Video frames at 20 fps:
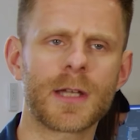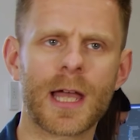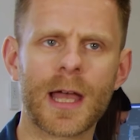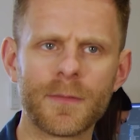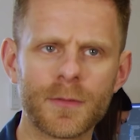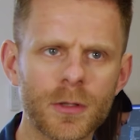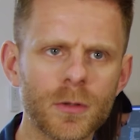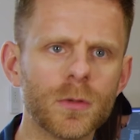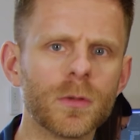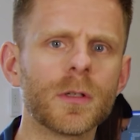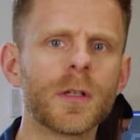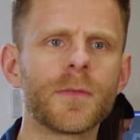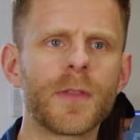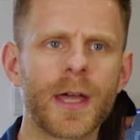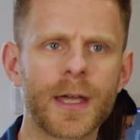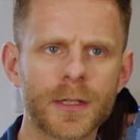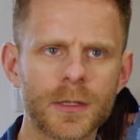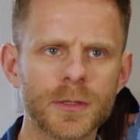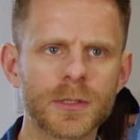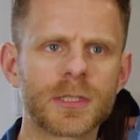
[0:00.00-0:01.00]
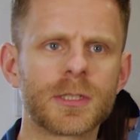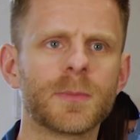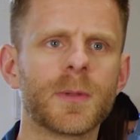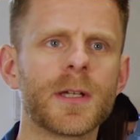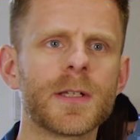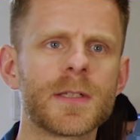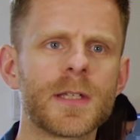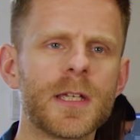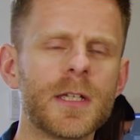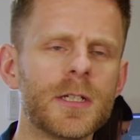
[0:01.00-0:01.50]
having all of that
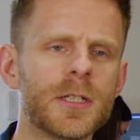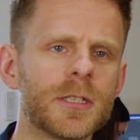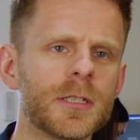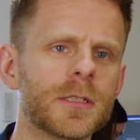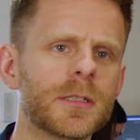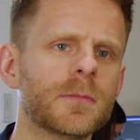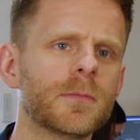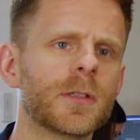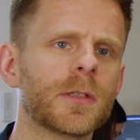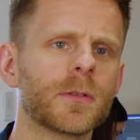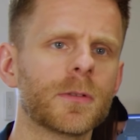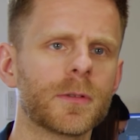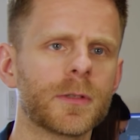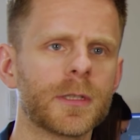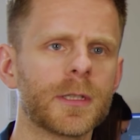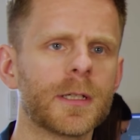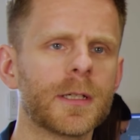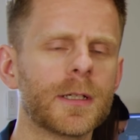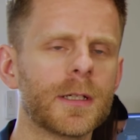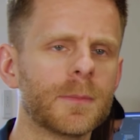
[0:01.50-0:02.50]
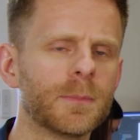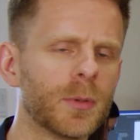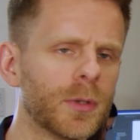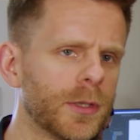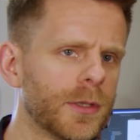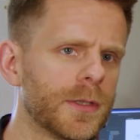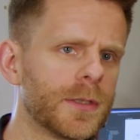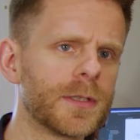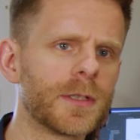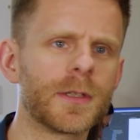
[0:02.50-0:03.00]
customization with all the
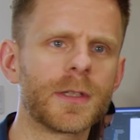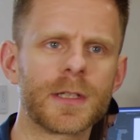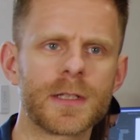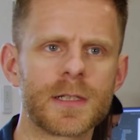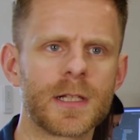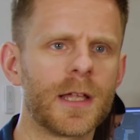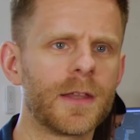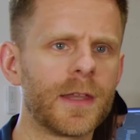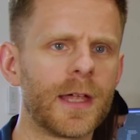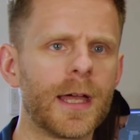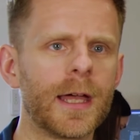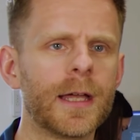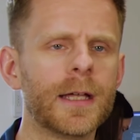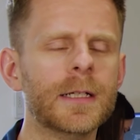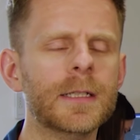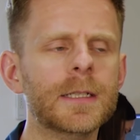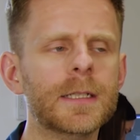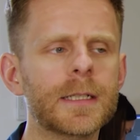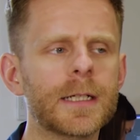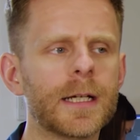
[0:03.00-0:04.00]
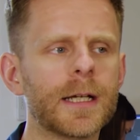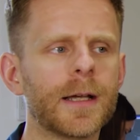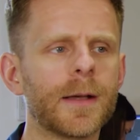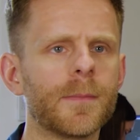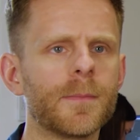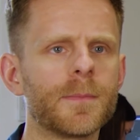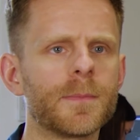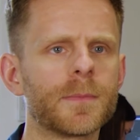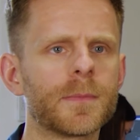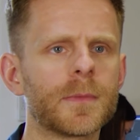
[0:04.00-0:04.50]
buttons and things like that,
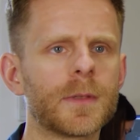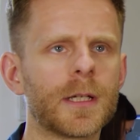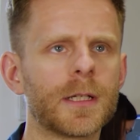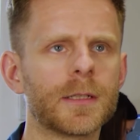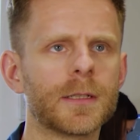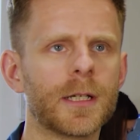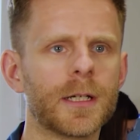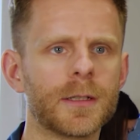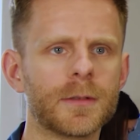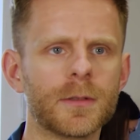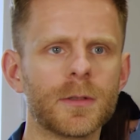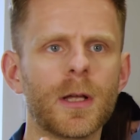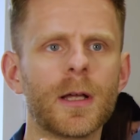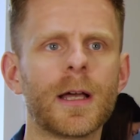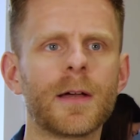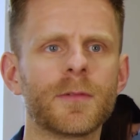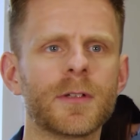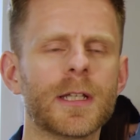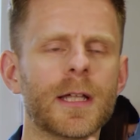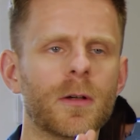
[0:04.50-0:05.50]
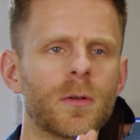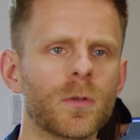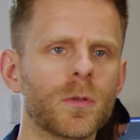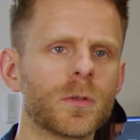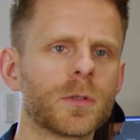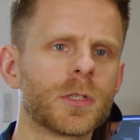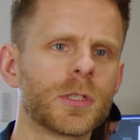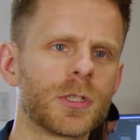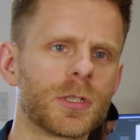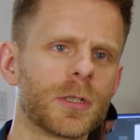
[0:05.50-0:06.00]
and having that
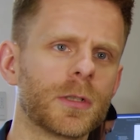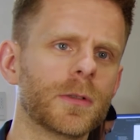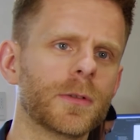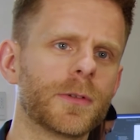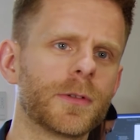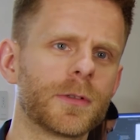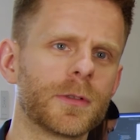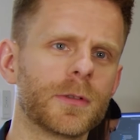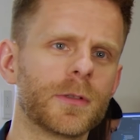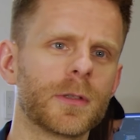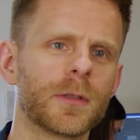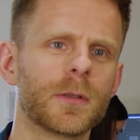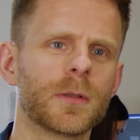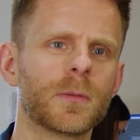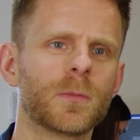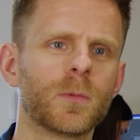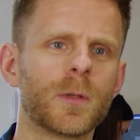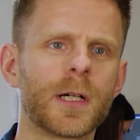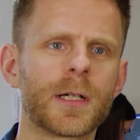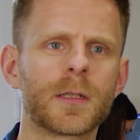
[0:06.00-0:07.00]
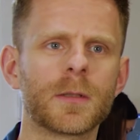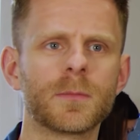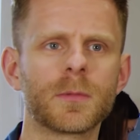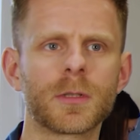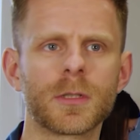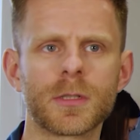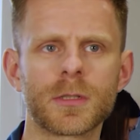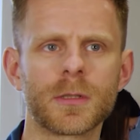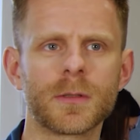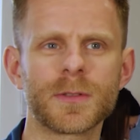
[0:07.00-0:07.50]
all controlled through the Wacom
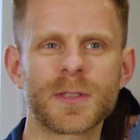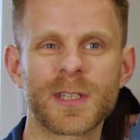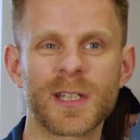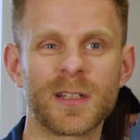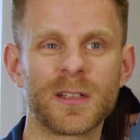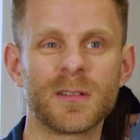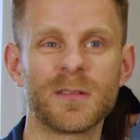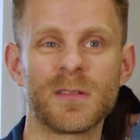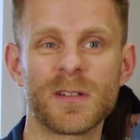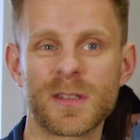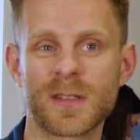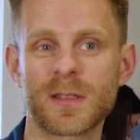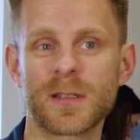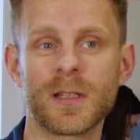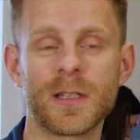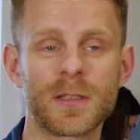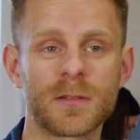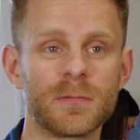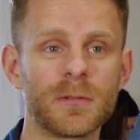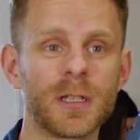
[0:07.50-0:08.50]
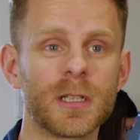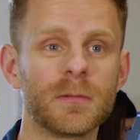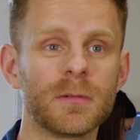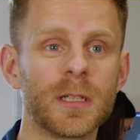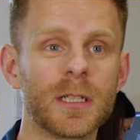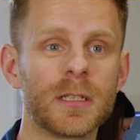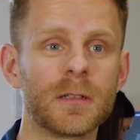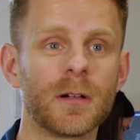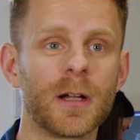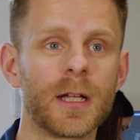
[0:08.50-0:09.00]
Control Center is
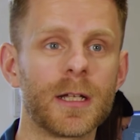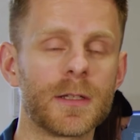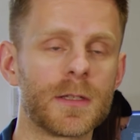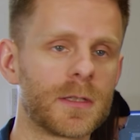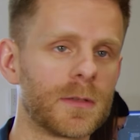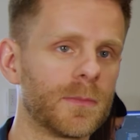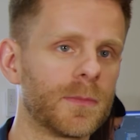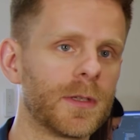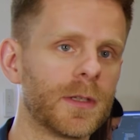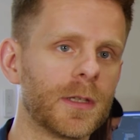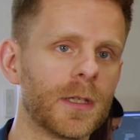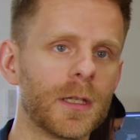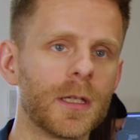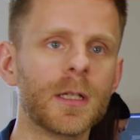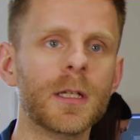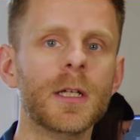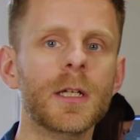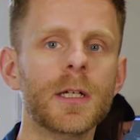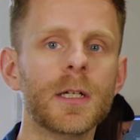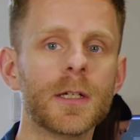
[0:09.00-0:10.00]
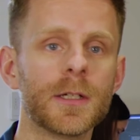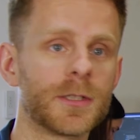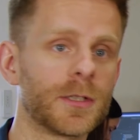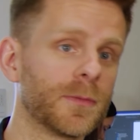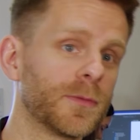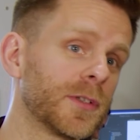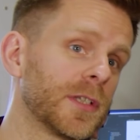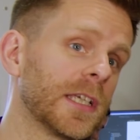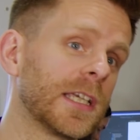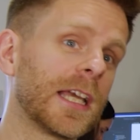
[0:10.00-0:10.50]
really great, and something that has
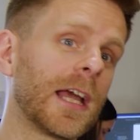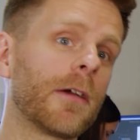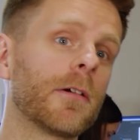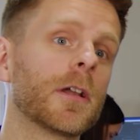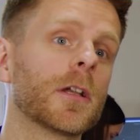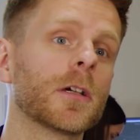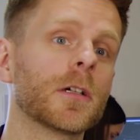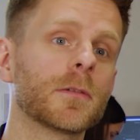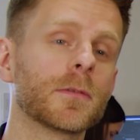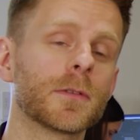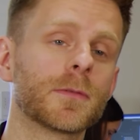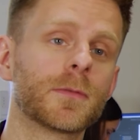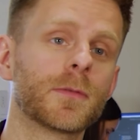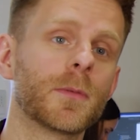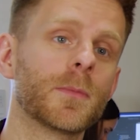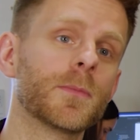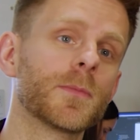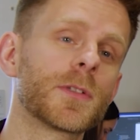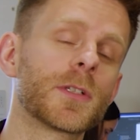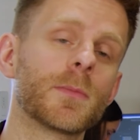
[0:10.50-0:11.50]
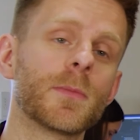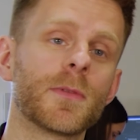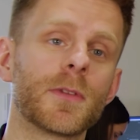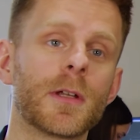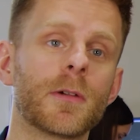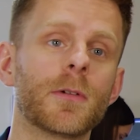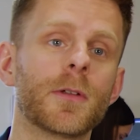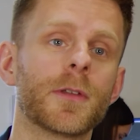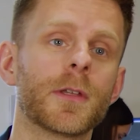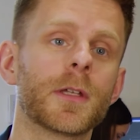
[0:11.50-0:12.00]
obviously carried over from some of
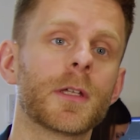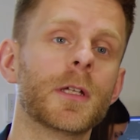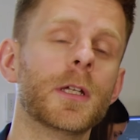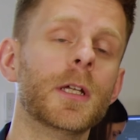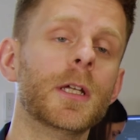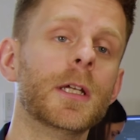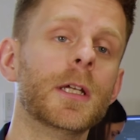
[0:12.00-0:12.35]
their other